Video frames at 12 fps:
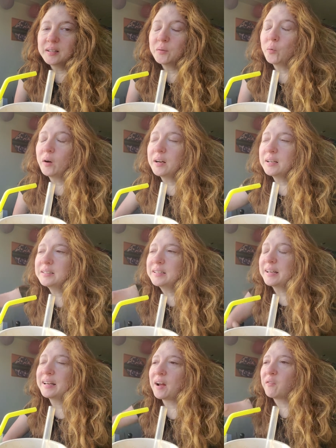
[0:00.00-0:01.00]
then we're gonna
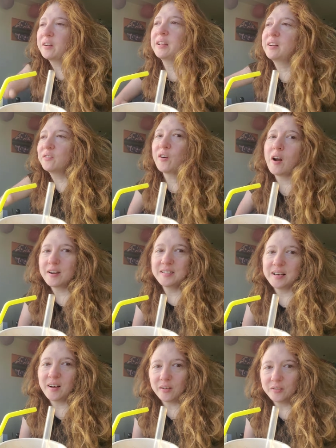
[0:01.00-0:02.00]
take everything for
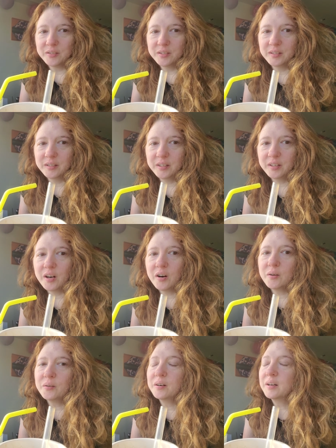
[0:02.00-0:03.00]
ourselves you
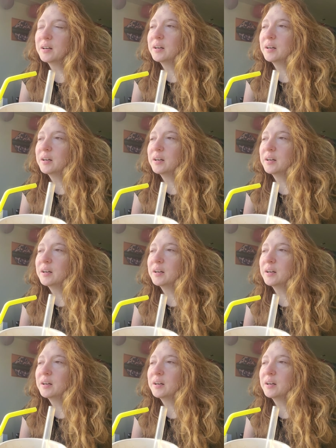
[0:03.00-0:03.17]
know